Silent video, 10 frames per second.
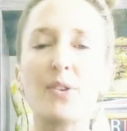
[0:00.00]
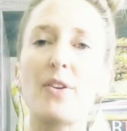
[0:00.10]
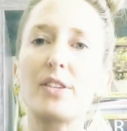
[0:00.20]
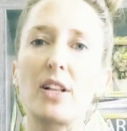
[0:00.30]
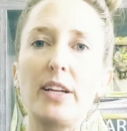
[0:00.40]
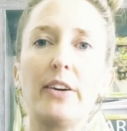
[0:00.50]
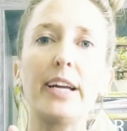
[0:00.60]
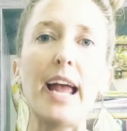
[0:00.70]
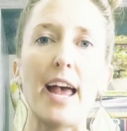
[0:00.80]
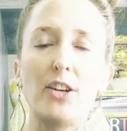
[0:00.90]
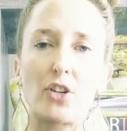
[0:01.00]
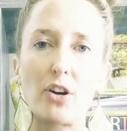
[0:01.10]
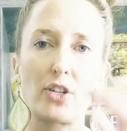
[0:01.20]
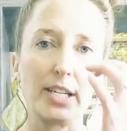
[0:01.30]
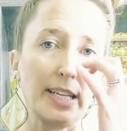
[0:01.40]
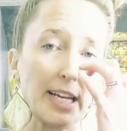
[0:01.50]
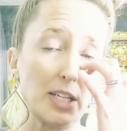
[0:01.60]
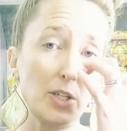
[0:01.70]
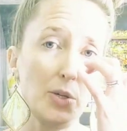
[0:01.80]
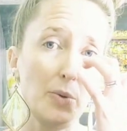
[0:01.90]
So there's clearing and charging,
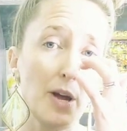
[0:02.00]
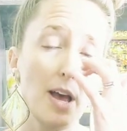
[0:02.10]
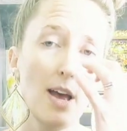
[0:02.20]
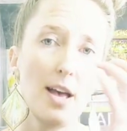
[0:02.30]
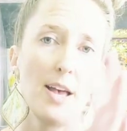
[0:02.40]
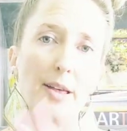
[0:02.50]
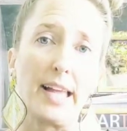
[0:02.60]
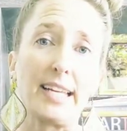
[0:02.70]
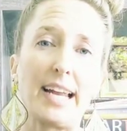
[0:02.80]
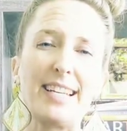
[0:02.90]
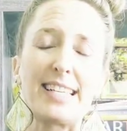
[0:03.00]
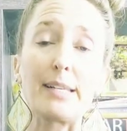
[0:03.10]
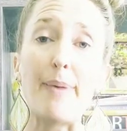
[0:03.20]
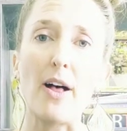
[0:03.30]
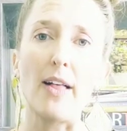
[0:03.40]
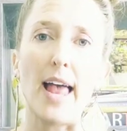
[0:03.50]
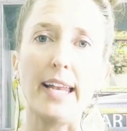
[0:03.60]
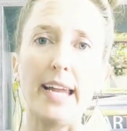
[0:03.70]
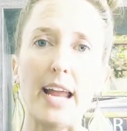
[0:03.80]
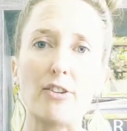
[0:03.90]
to kind of dispel
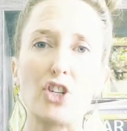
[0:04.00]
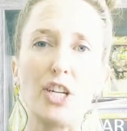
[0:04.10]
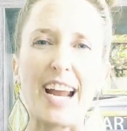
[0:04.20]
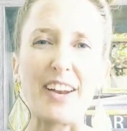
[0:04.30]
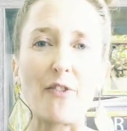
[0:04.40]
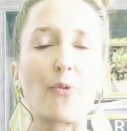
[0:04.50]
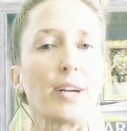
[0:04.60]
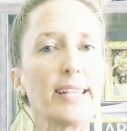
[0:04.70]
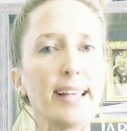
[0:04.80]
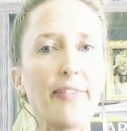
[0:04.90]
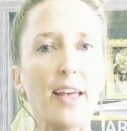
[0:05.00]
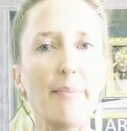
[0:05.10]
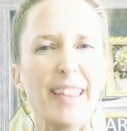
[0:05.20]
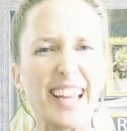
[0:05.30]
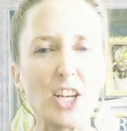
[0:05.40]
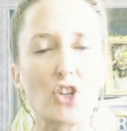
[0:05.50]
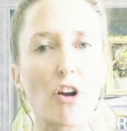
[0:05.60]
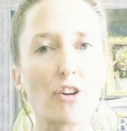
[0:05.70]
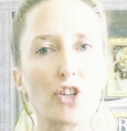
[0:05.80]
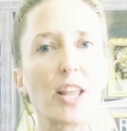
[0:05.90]
any energy, kind of reset them and
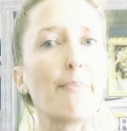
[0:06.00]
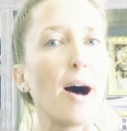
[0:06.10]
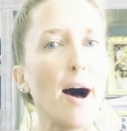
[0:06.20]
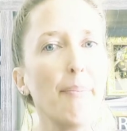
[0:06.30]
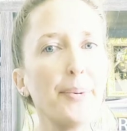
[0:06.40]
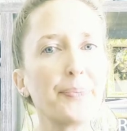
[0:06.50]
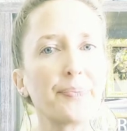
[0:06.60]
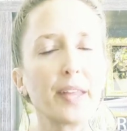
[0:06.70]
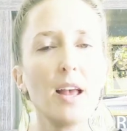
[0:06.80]
charge them up.